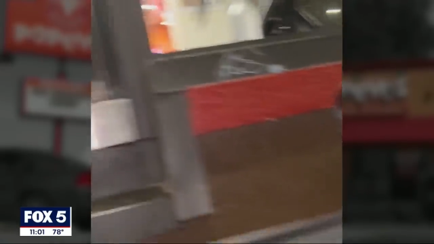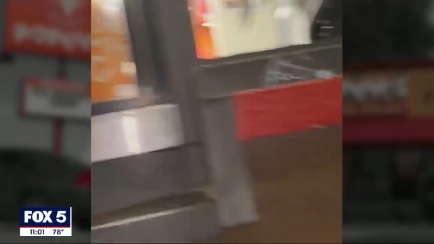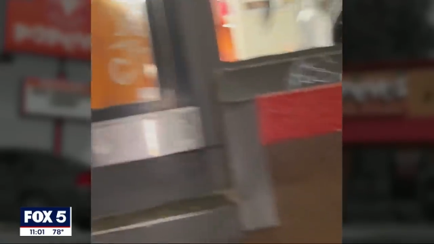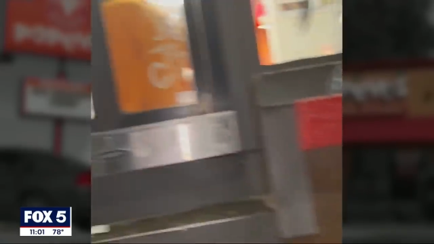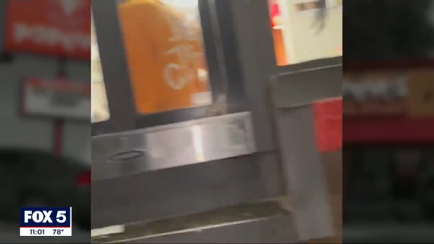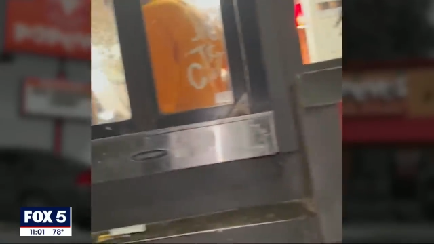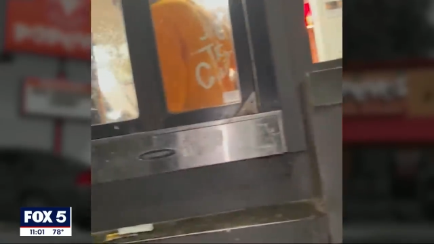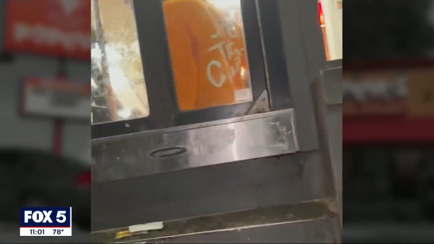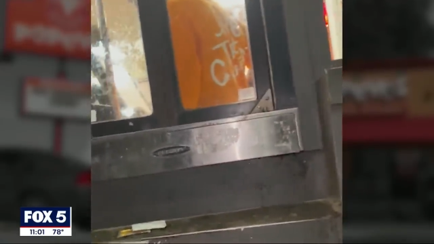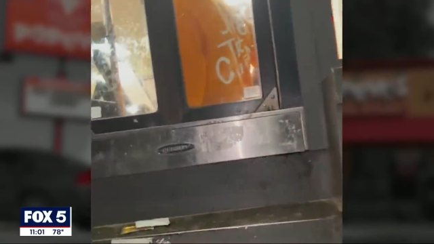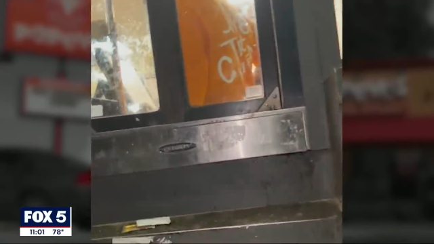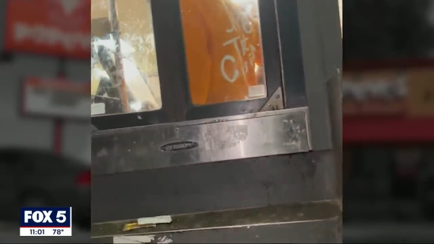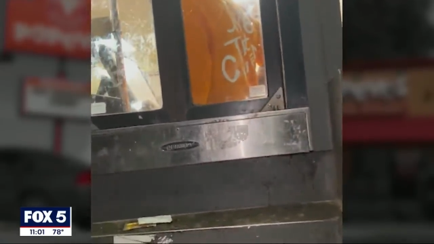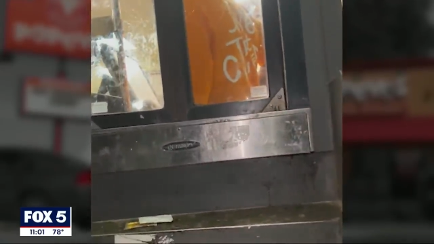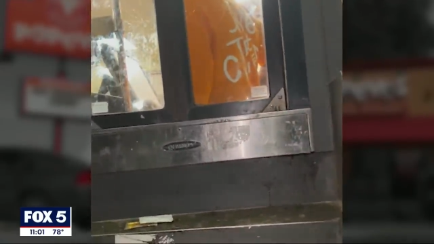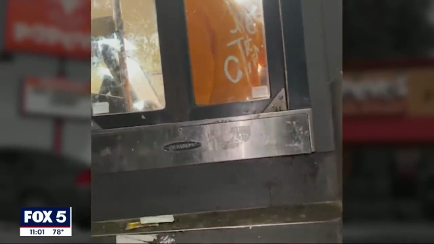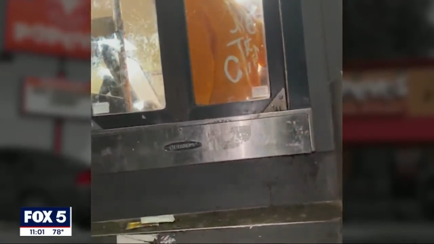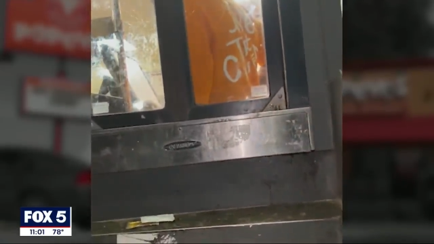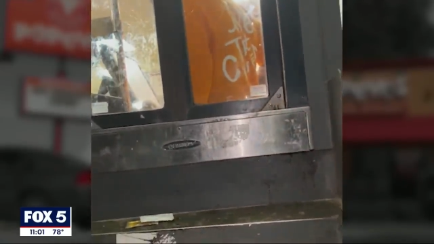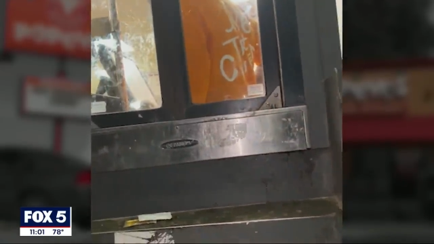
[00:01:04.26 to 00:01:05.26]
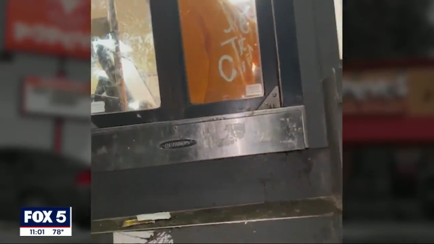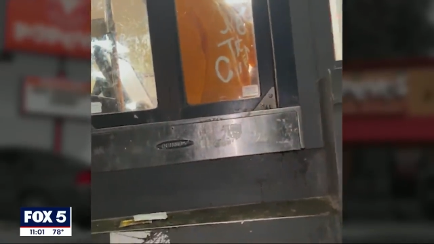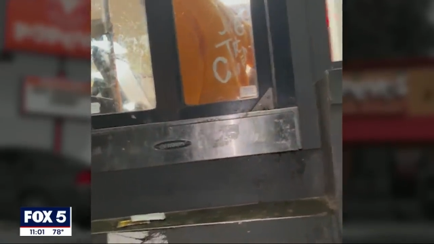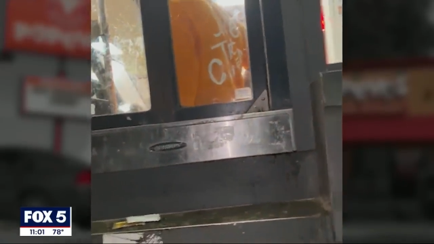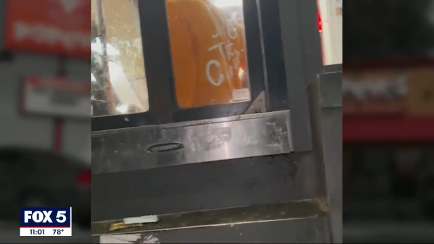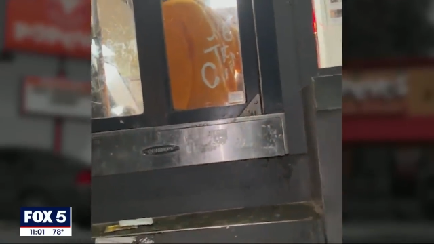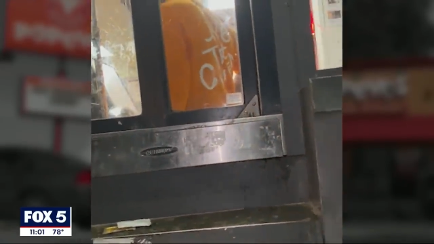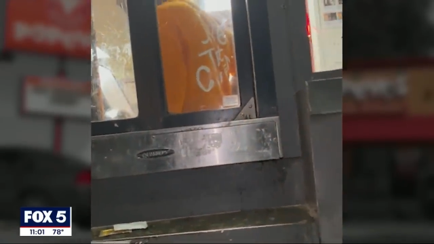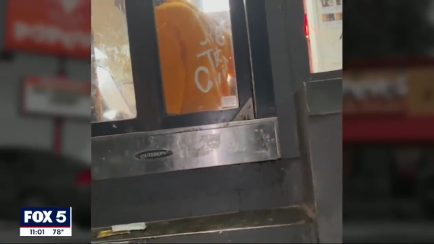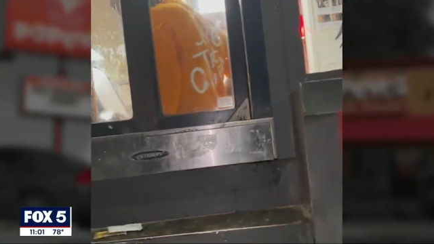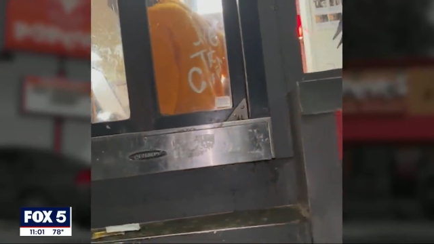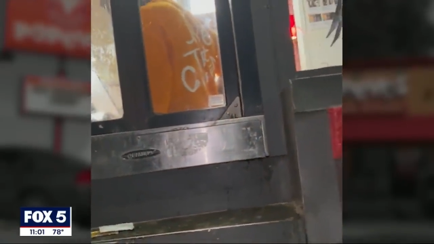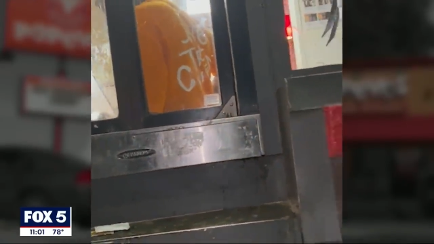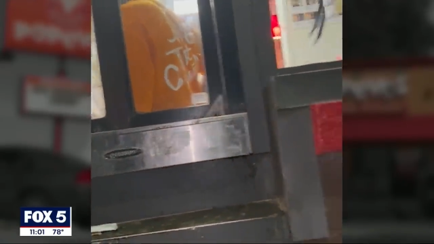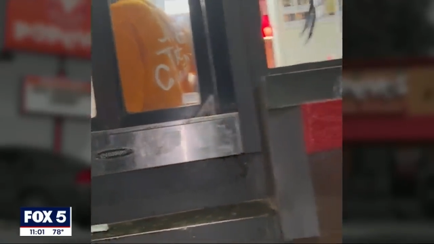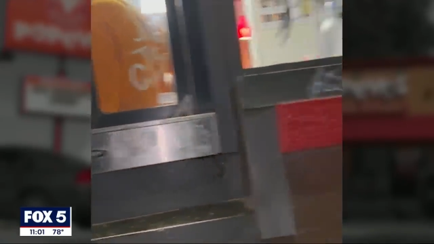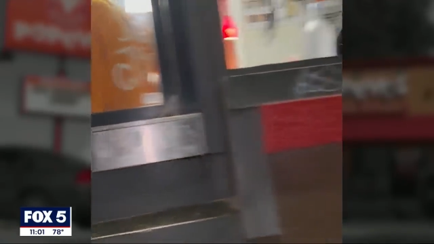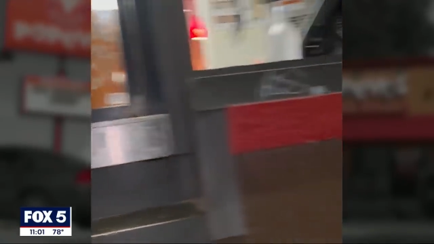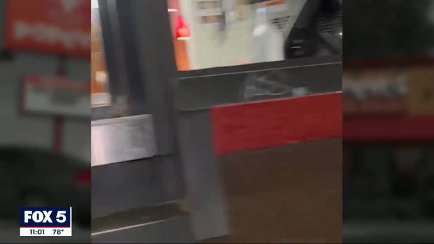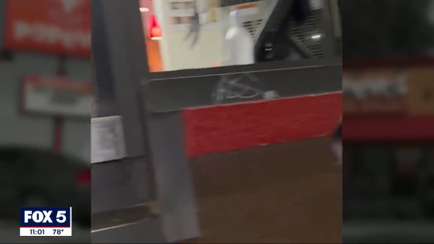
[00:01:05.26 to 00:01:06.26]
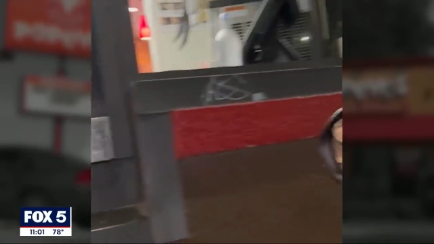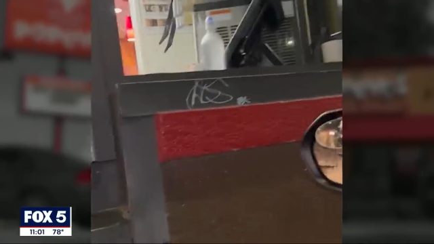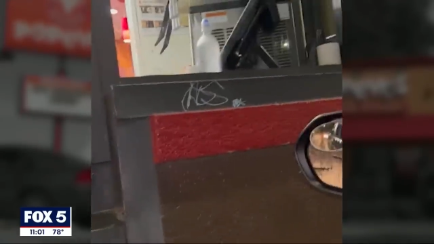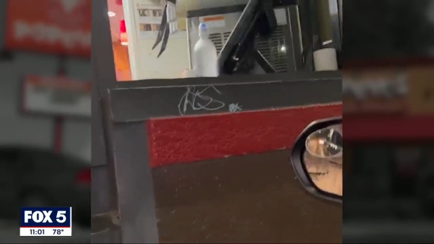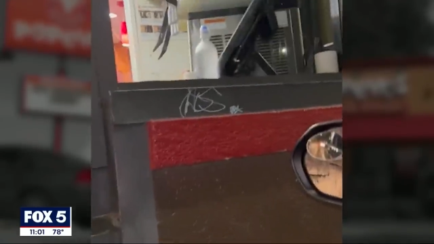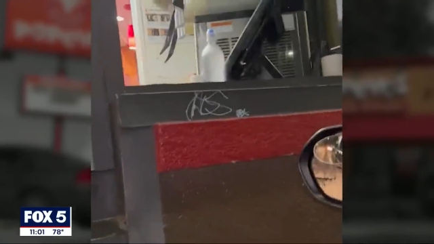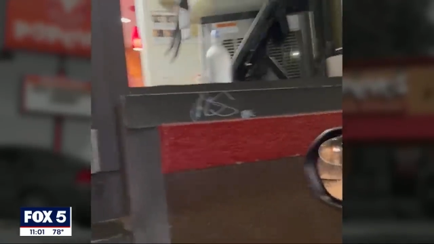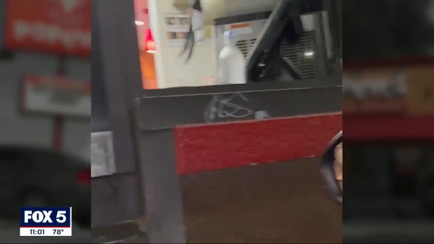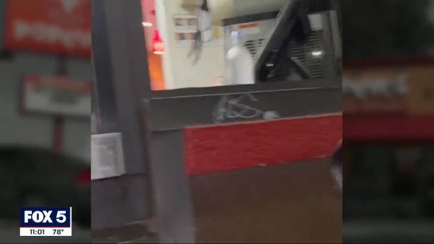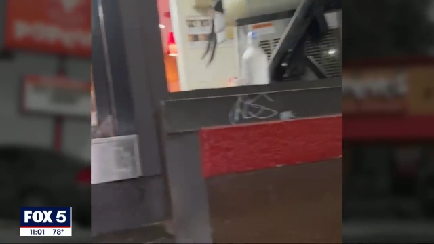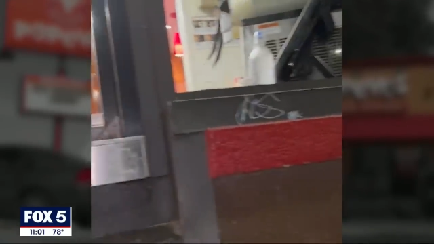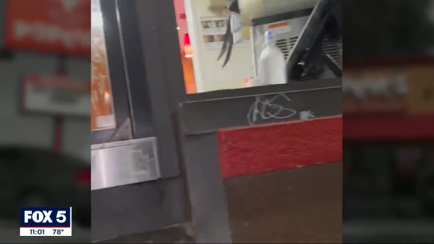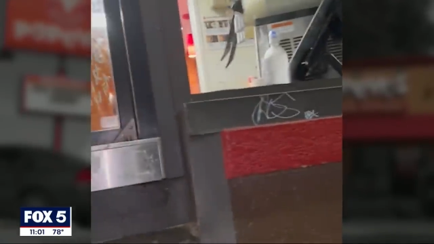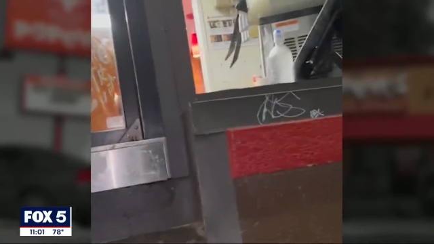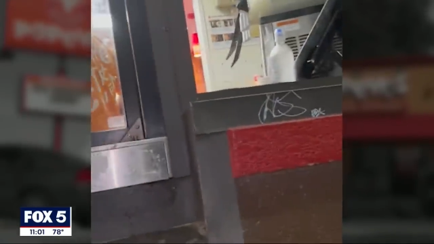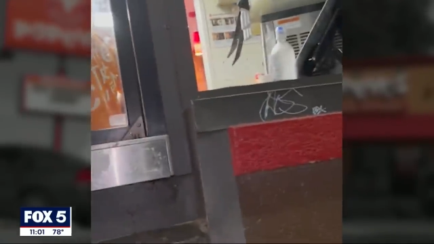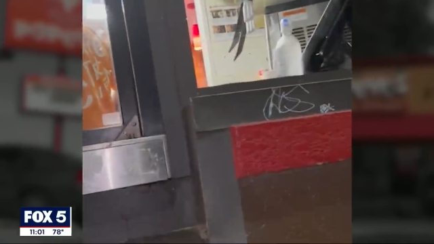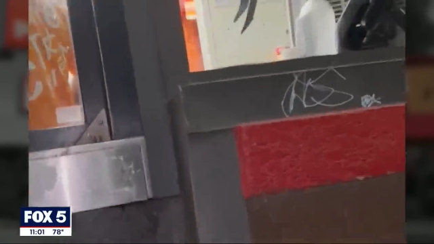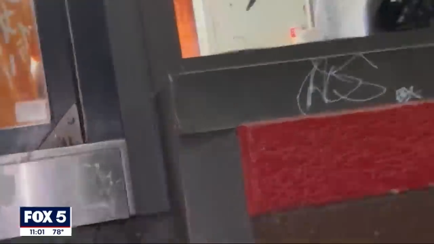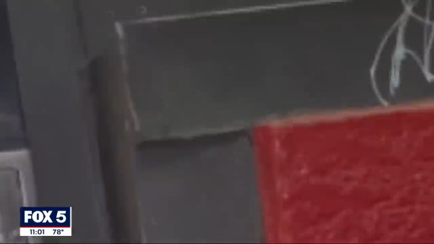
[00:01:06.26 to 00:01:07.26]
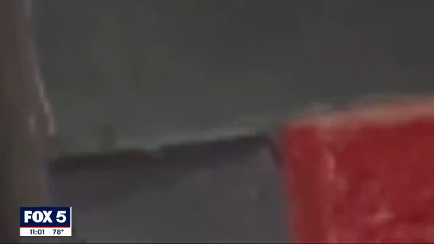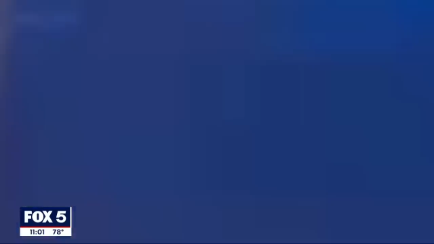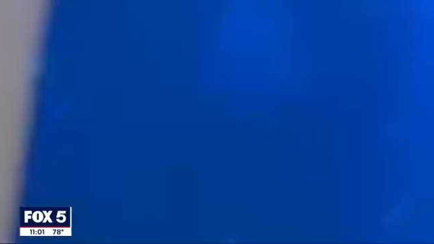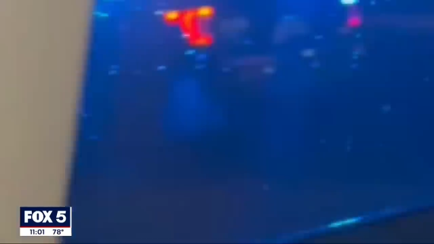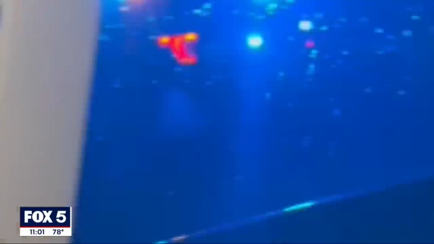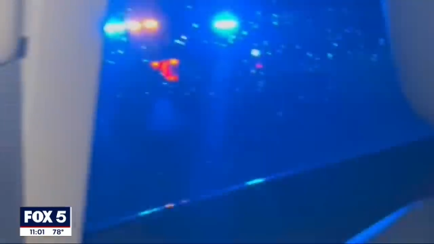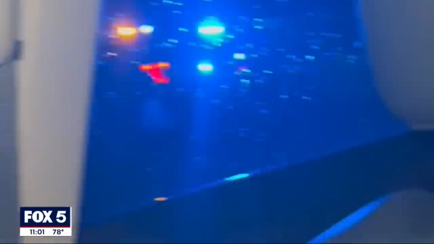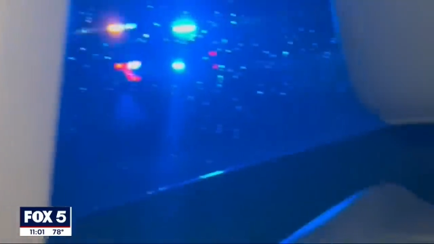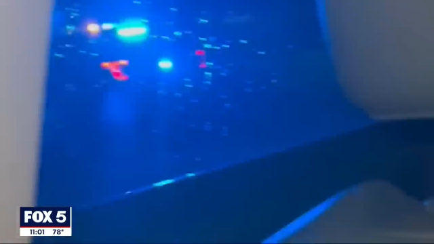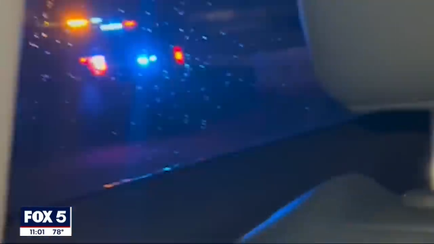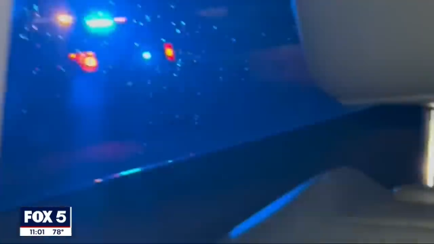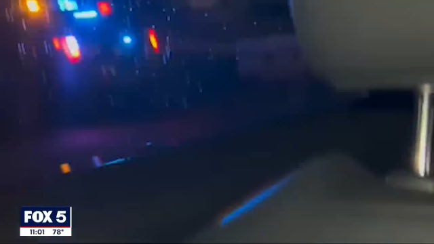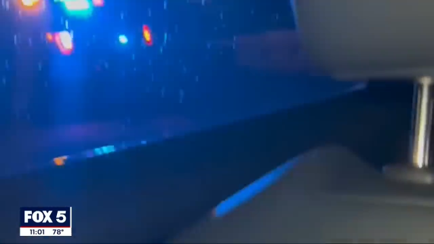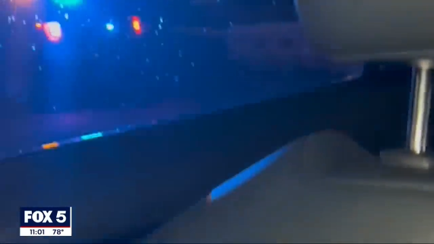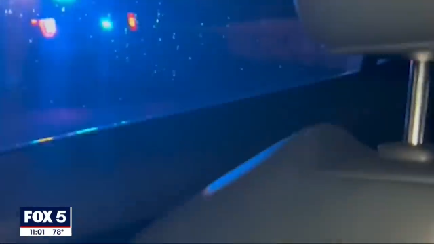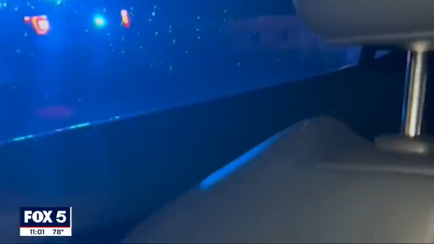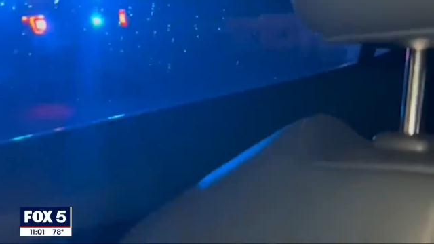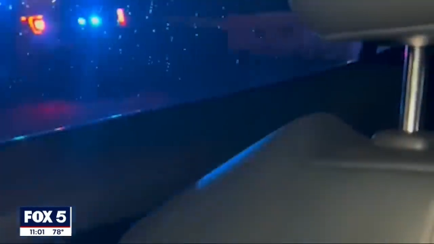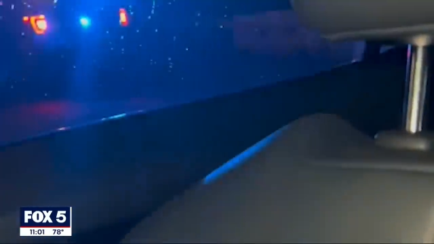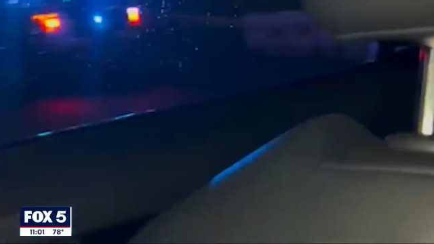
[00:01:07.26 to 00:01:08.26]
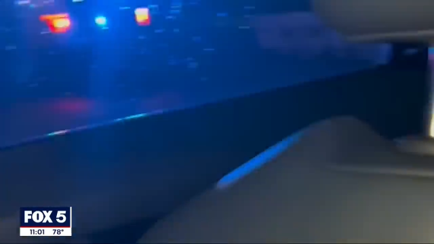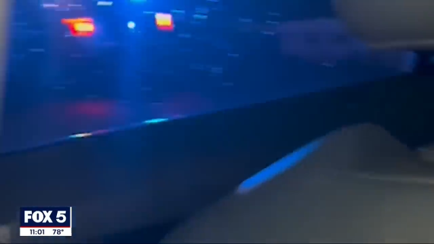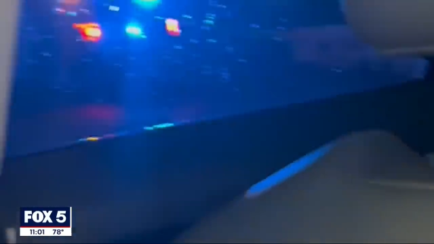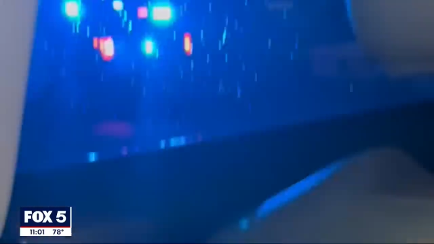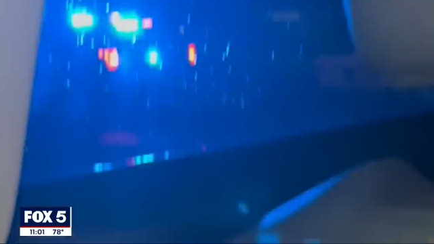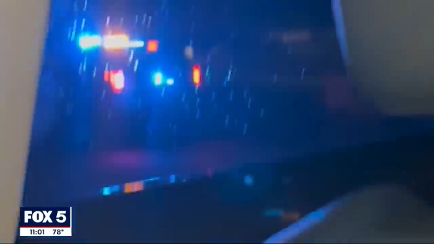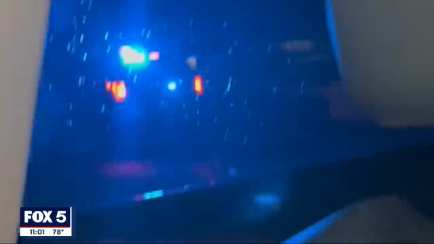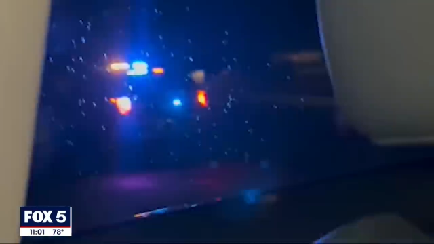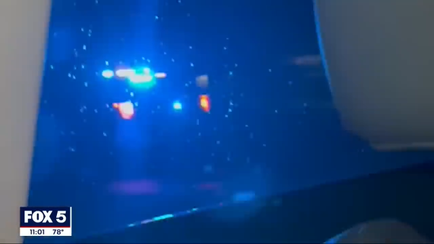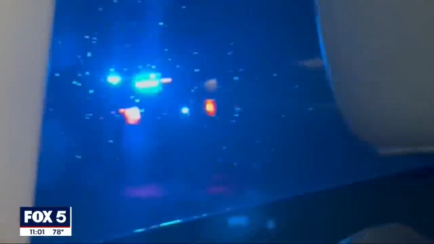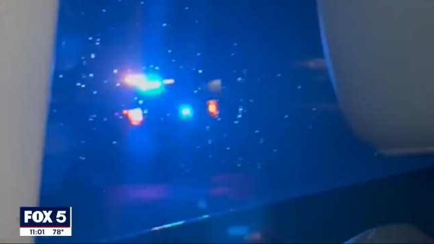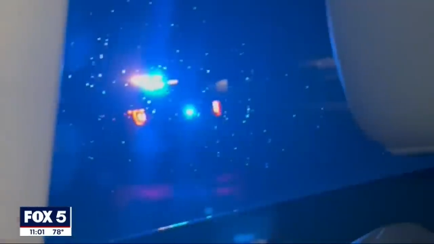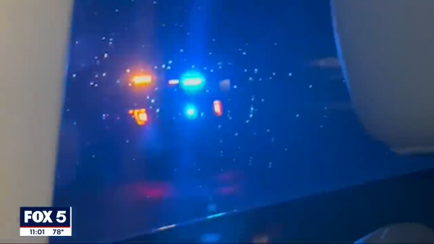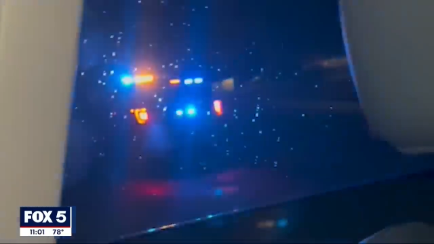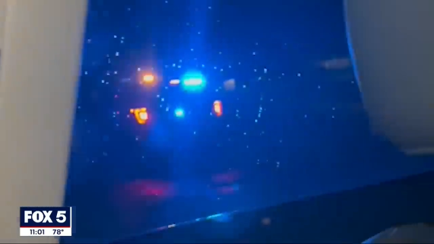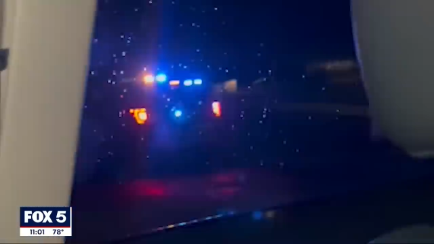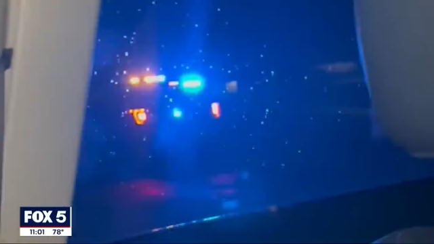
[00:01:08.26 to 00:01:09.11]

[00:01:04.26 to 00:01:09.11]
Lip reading: Nobody's mouth can be seen.